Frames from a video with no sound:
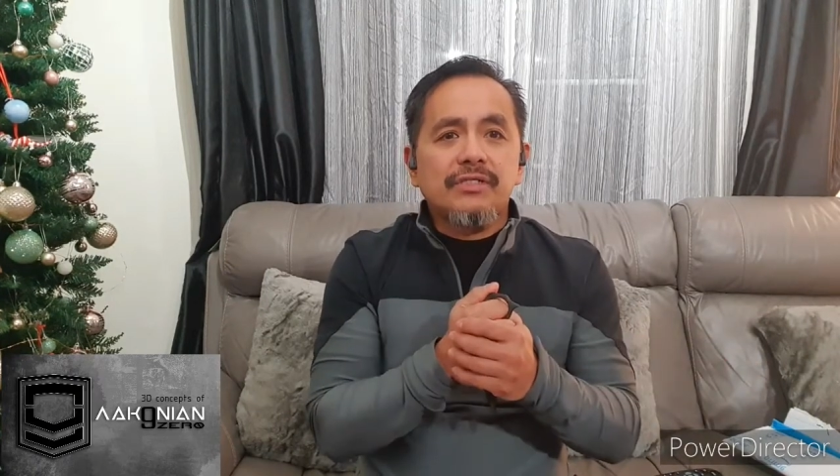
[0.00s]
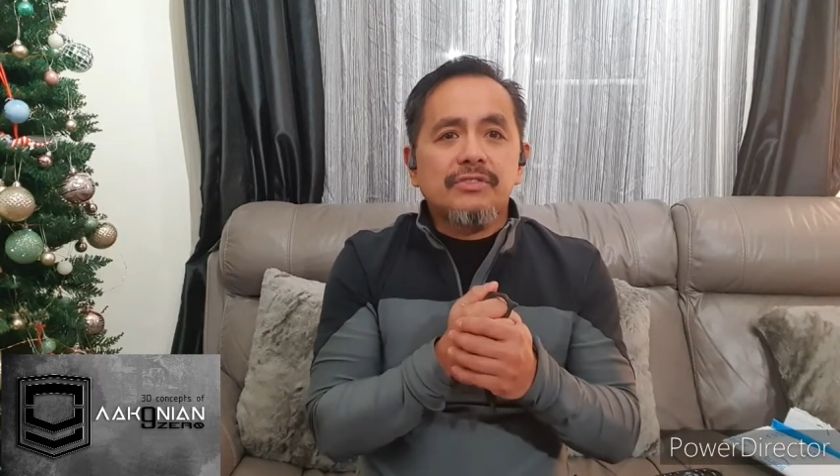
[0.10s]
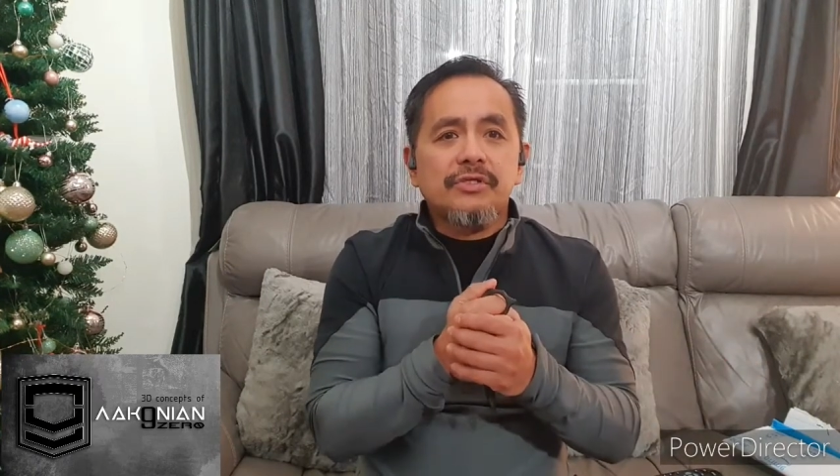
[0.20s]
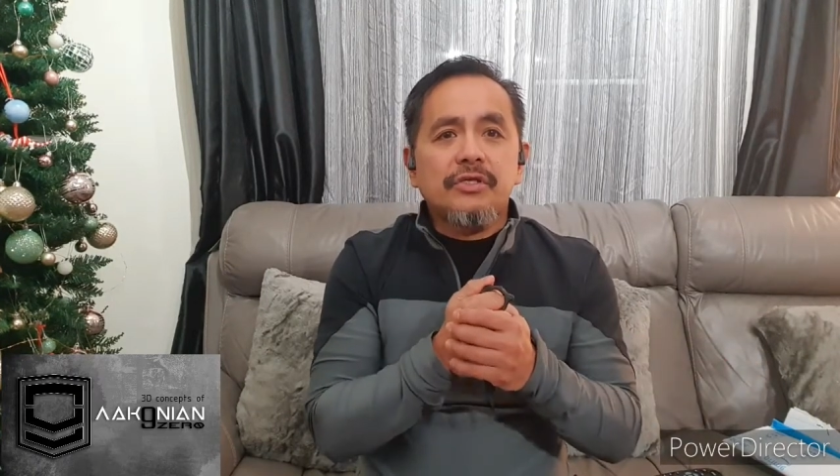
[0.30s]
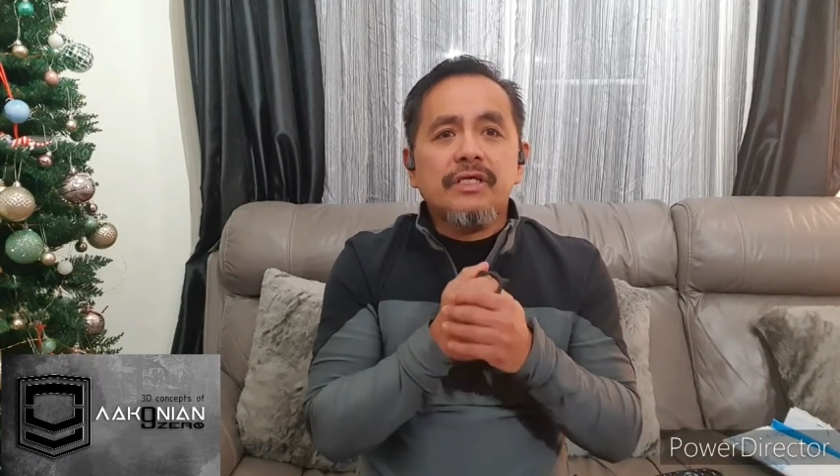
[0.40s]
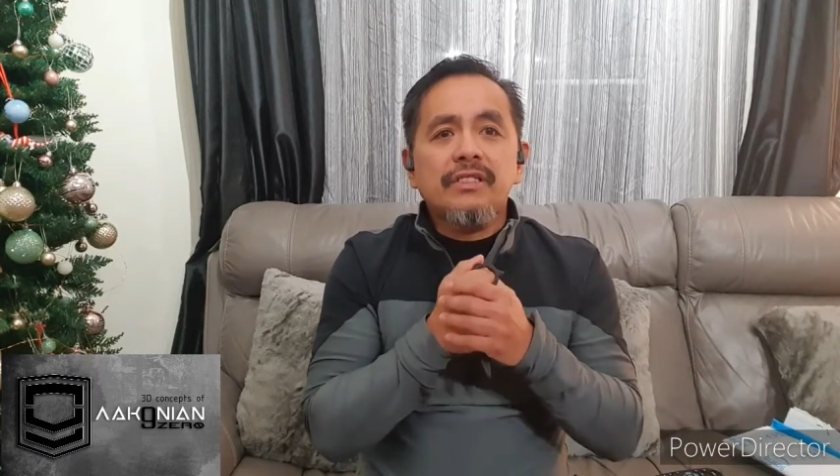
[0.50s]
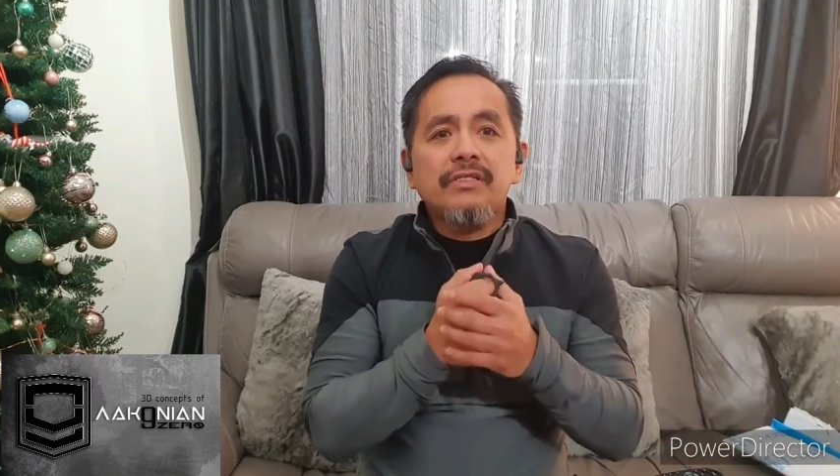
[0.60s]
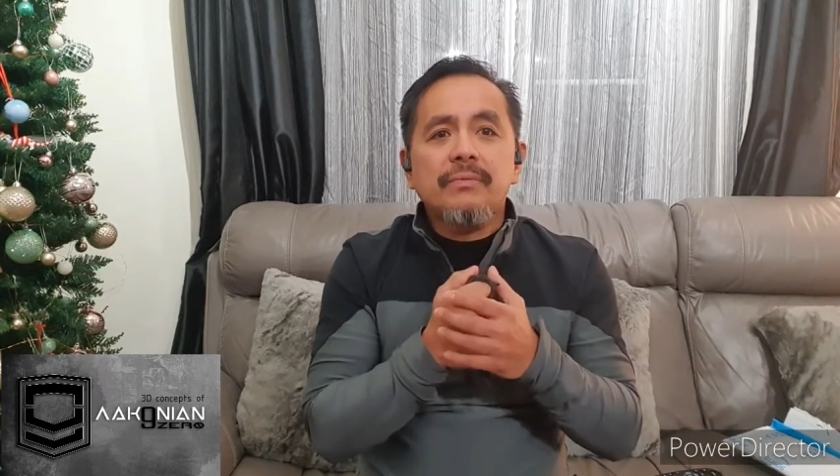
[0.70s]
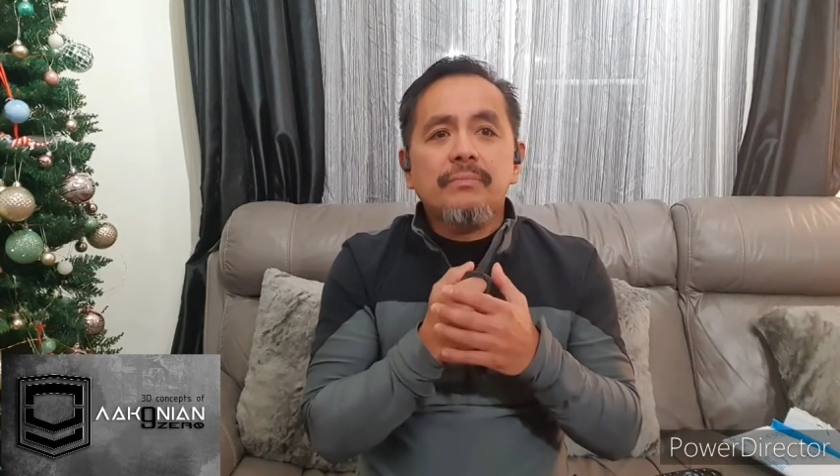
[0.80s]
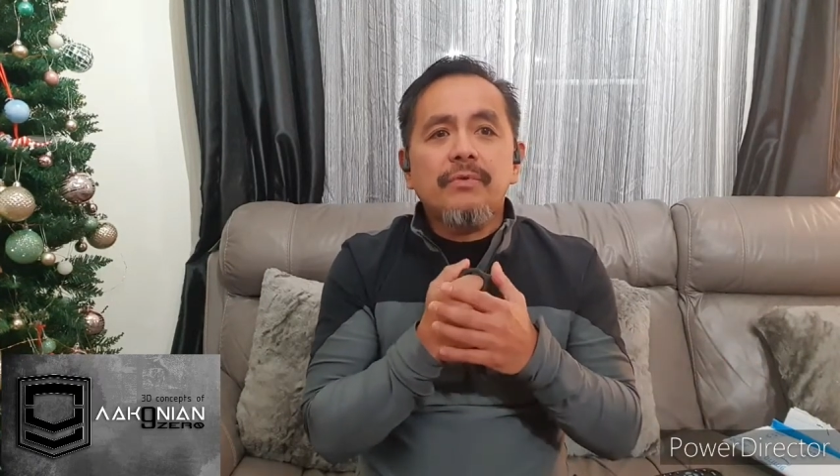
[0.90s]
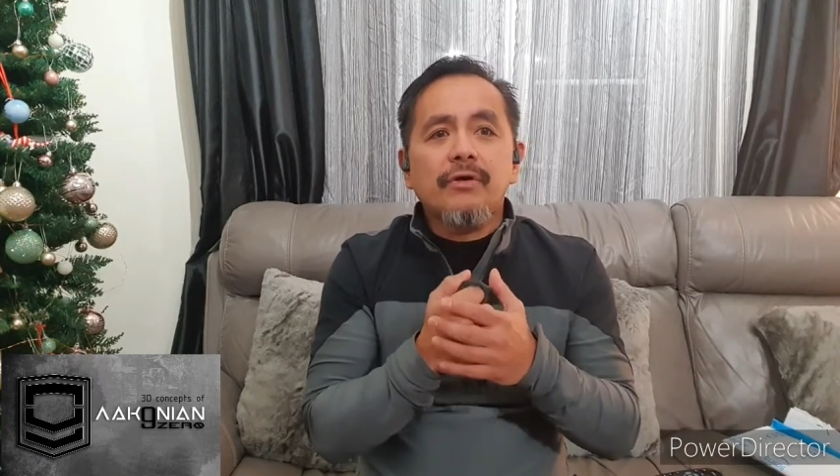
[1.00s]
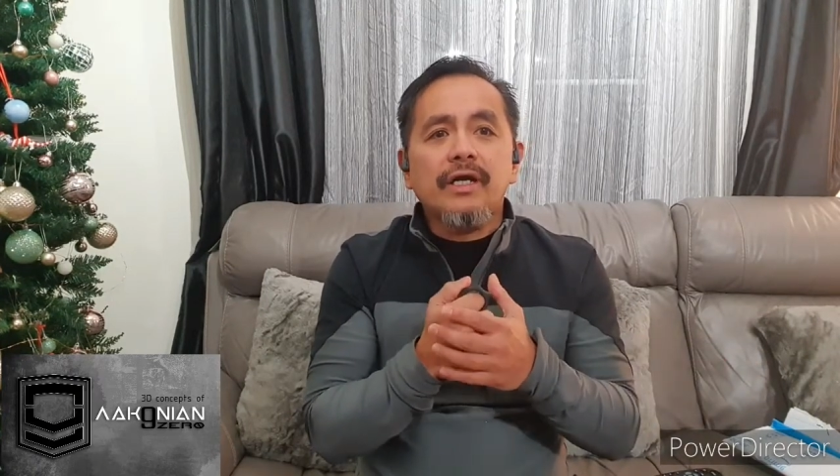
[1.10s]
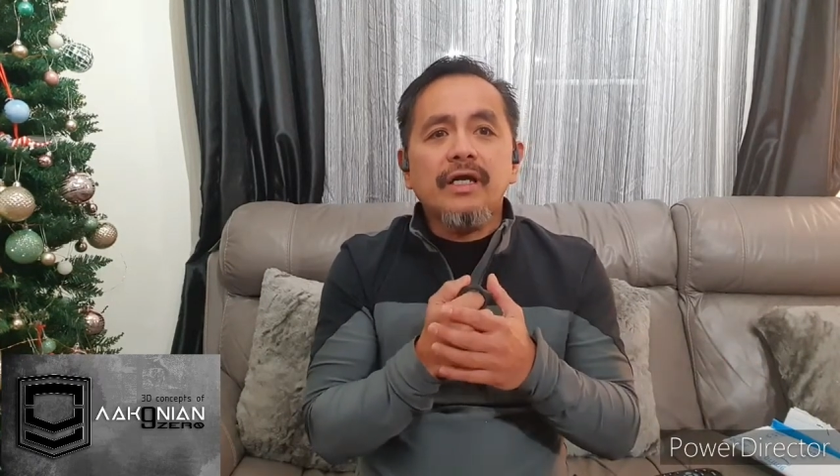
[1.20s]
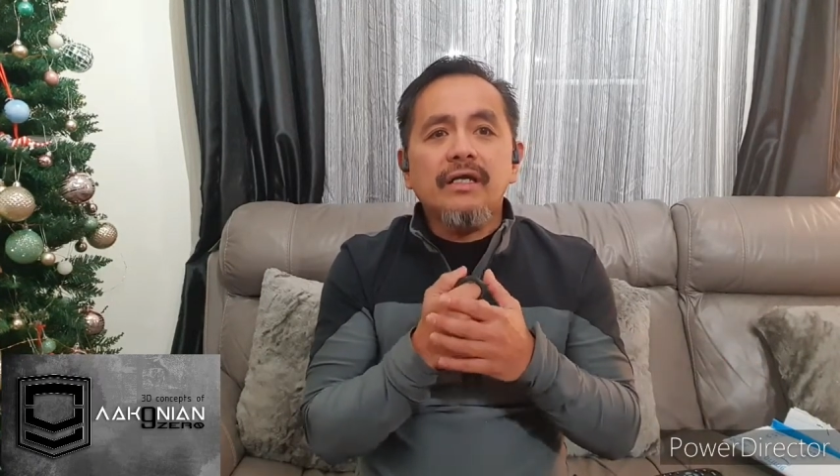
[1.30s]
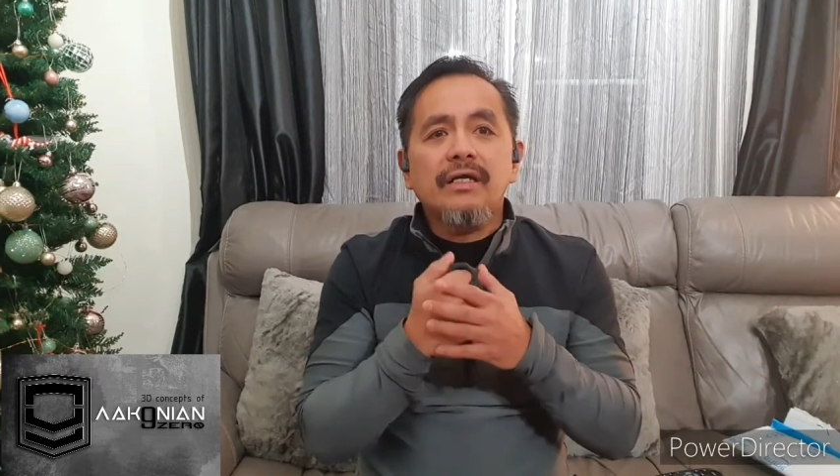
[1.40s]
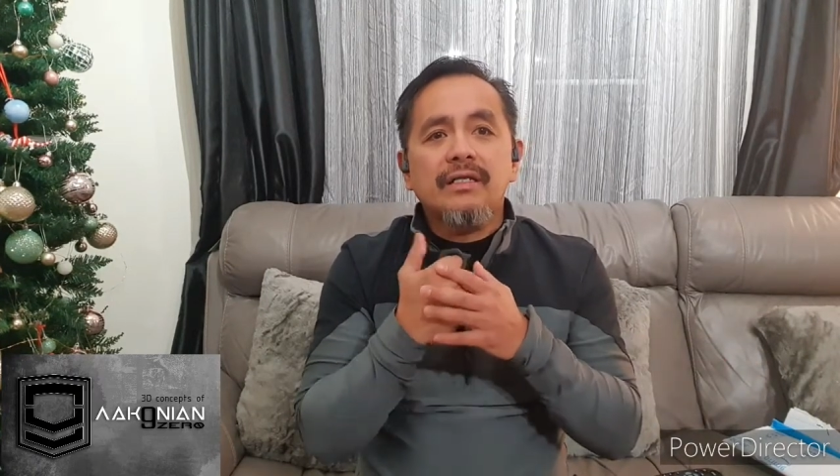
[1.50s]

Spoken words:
So you can deploy